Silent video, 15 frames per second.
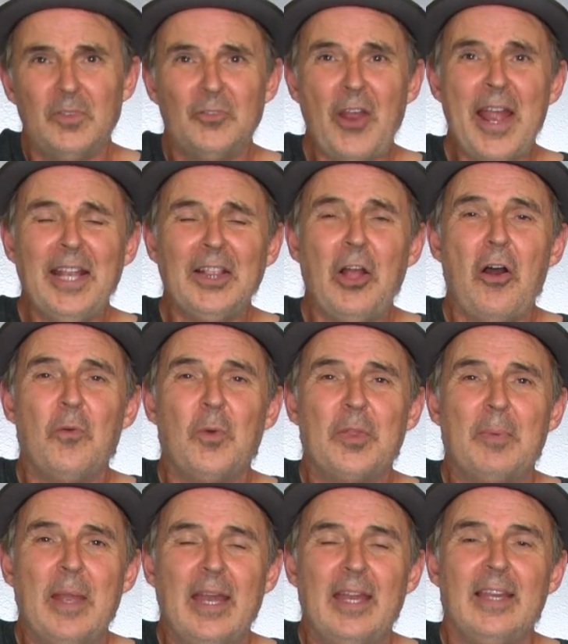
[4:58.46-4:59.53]
Try it along
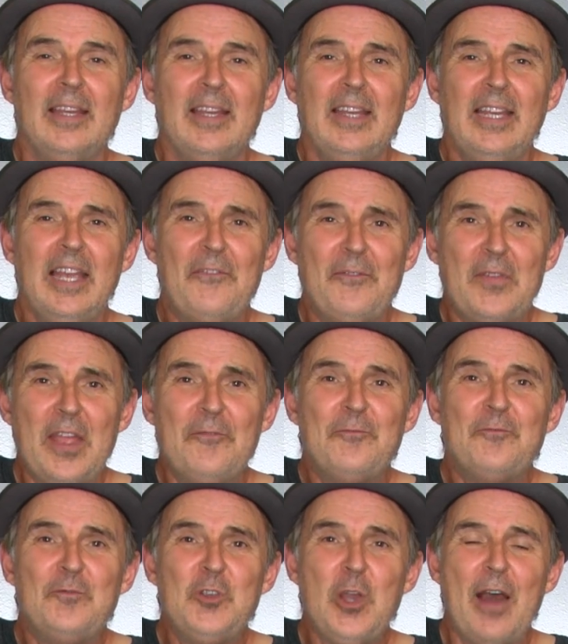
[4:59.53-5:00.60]
with me. If, if
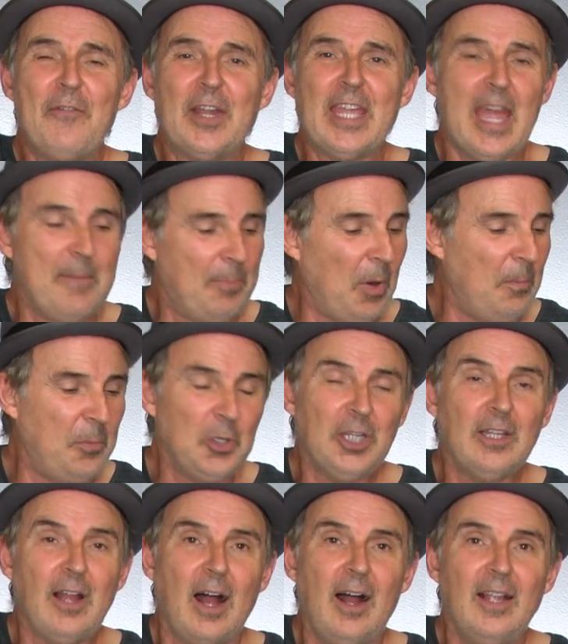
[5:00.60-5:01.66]
you have a capo,
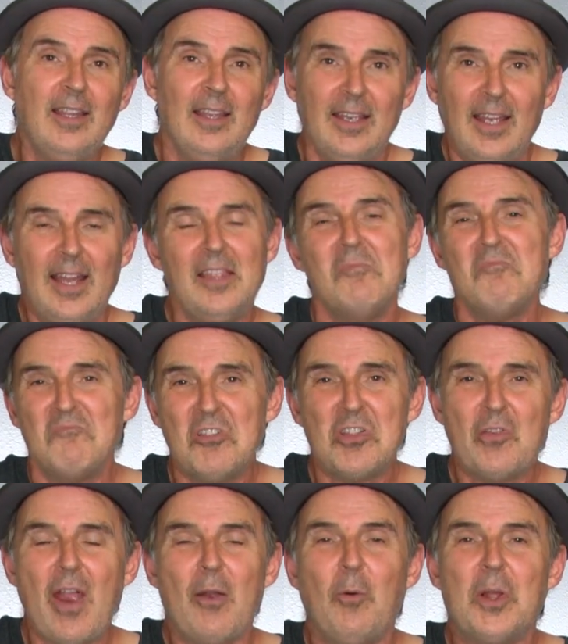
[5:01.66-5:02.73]
put it on and
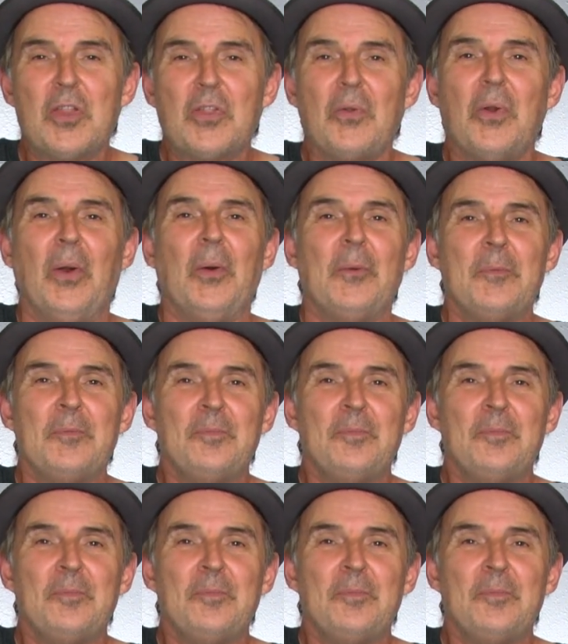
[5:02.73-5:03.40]
just try it once through.